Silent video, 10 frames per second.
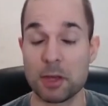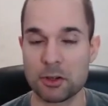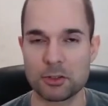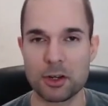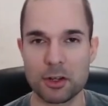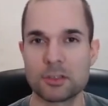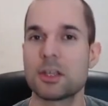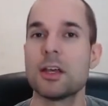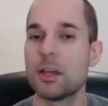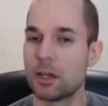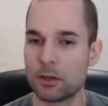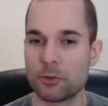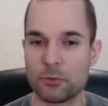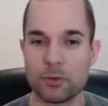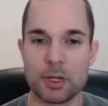better targets,
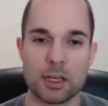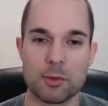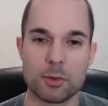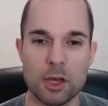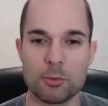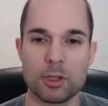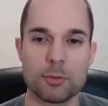feel free to hit me up.